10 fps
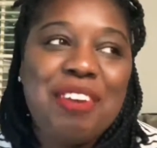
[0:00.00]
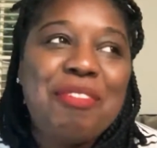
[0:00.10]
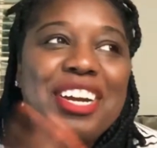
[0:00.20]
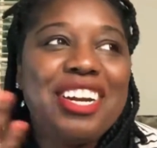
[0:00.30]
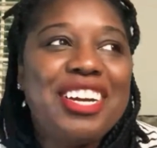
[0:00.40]

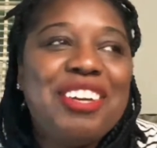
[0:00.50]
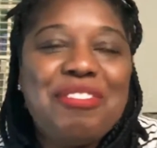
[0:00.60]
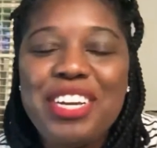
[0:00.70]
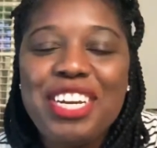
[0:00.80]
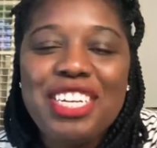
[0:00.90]
when
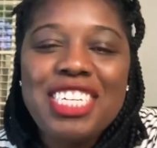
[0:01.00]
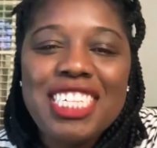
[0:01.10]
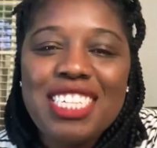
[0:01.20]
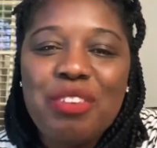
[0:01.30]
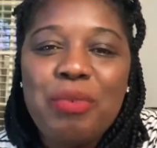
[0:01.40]

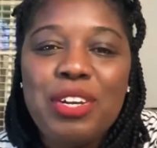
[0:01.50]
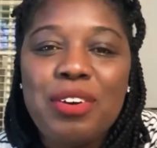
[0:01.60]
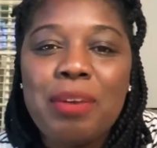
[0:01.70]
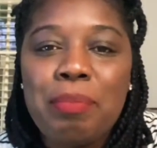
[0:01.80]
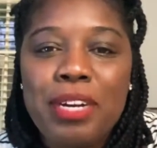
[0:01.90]
you
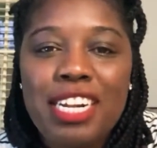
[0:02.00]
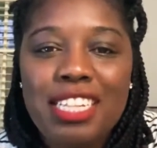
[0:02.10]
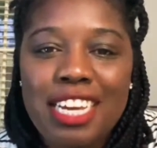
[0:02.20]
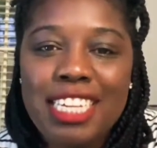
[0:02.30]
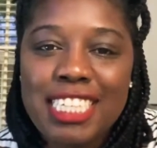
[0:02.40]
are putting
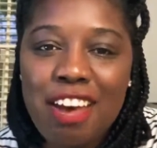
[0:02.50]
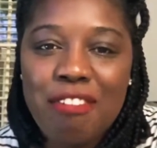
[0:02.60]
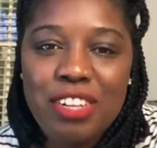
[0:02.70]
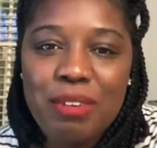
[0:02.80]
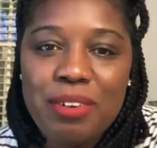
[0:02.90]
things out
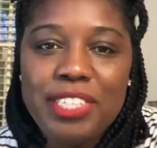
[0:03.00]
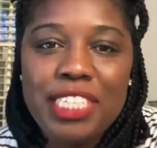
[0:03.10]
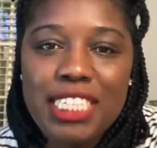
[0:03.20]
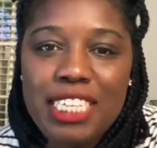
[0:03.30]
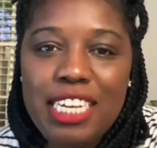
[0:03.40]
for the world
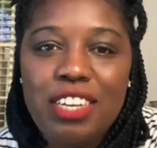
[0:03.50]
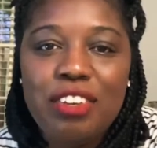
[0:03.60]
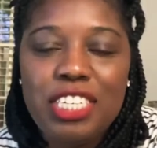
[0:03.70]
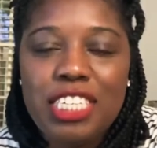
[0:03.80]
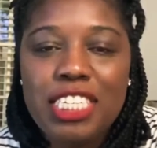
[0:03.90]
to see, you
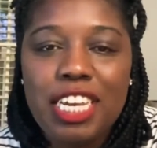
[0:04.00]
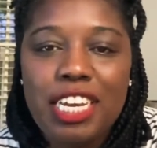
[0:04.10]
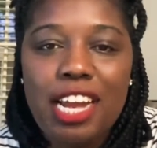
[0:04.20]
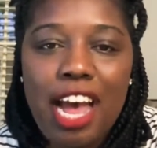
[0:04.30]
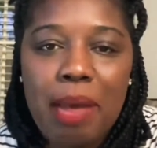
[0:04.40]
can just
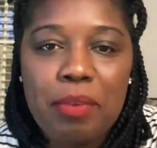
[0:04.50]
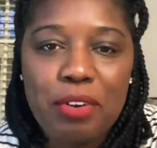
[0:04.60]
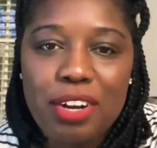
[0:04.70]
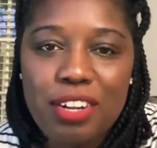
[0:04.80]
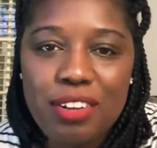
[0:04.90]
get
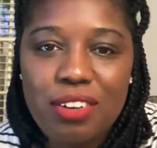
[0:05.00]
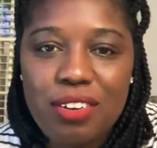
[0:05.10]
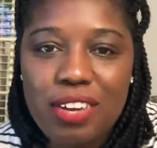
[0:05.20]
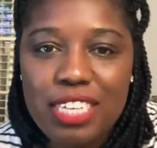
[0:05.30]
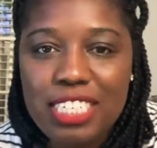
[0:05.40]

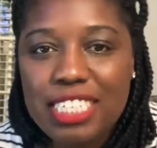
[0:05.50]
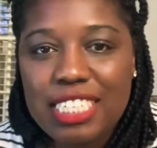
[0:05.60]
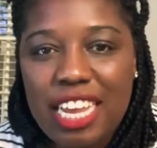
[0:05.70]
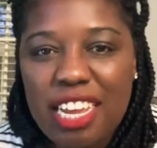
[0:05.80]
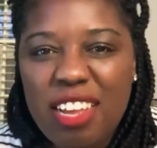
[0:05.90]
hypercritical and just
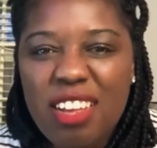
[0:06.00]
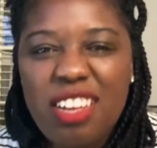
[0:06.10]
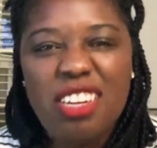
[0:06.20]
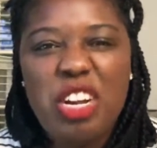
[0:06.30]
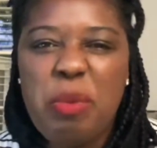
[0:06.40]
like,
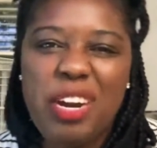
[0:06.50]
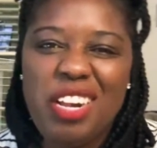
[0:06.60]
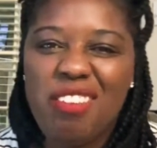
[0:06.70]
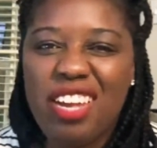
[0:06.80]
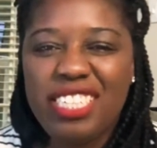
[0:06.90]

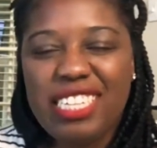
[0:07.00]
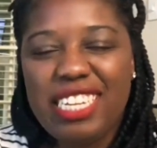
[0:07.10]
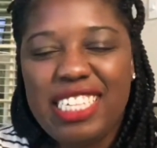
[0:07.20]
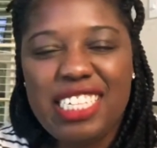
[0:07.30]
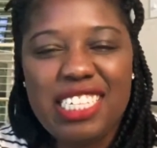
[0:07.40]
nobody wants to
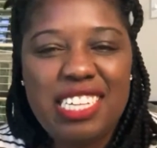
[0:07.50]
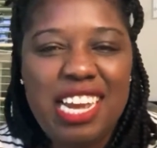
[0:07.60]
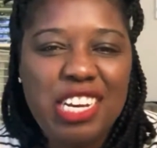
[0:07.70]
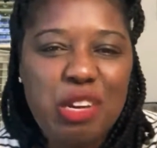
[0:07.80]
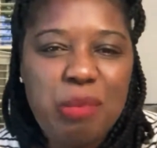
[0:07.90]
listen to
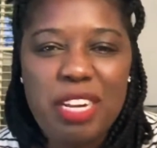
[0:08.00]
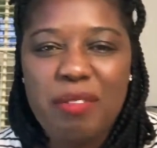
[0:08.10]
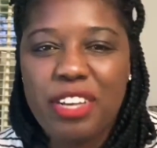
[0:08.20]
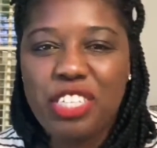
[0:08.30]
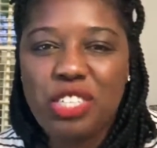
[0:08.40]
that. Nobody
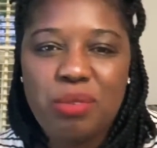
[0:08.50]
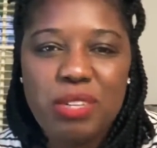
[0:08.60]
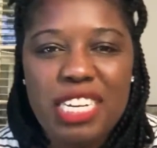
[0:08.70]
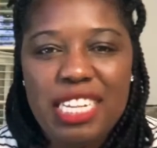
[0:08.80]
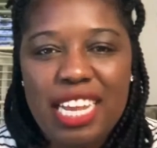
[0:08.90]
wants to
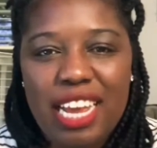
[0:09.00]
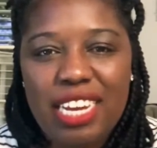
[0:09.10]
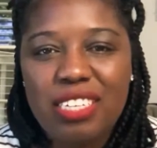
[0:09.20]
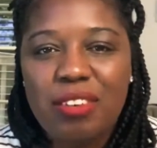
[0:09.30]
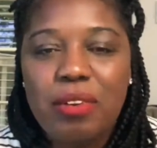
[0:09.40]
read
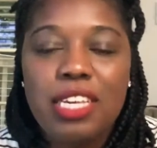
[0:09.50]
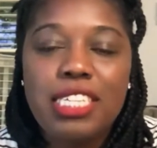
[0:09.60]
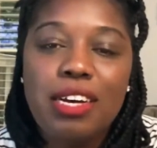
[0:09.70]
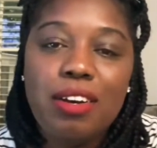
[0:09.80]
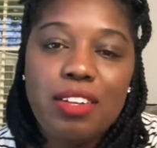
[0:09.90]
that.
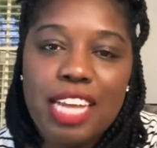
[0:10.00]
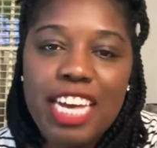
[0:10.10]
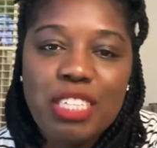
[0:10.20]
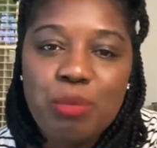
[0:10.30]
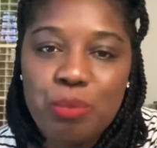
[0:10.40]
So
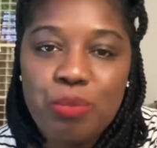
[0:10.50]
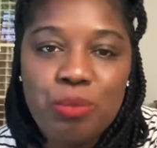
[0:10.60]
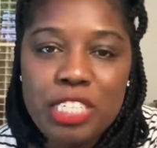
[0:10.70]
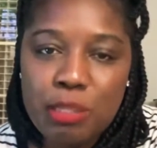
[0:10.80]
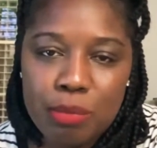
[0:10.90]
that's
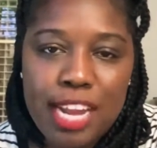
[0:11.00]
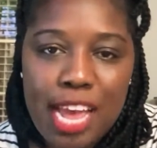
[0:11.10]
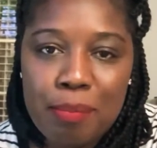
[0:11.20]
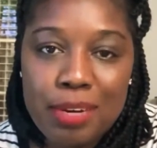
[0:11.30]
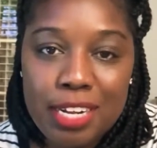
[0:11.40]
what's been
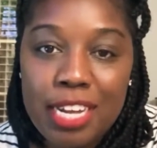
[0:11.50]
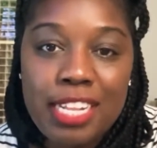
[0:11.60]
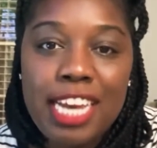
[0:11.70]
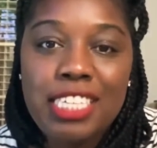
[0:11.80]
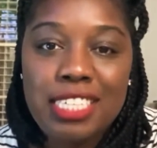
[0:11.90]
happening, and
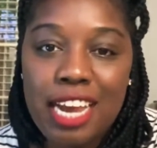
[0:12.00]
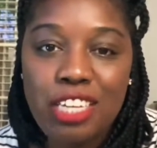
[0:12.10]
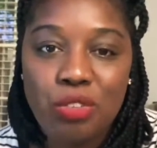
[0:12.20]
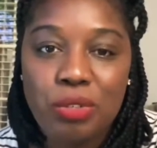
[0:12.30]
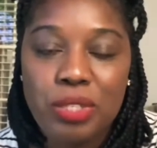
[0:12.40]
that's
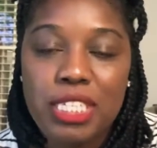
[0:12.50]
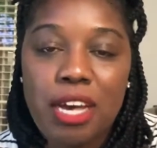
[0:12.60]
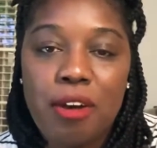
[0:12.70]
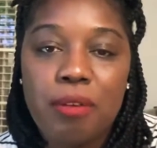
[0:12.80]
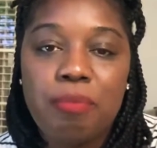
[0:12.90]
natural.
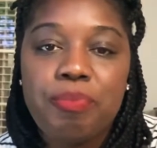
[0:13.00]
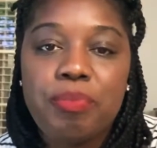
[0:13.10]
So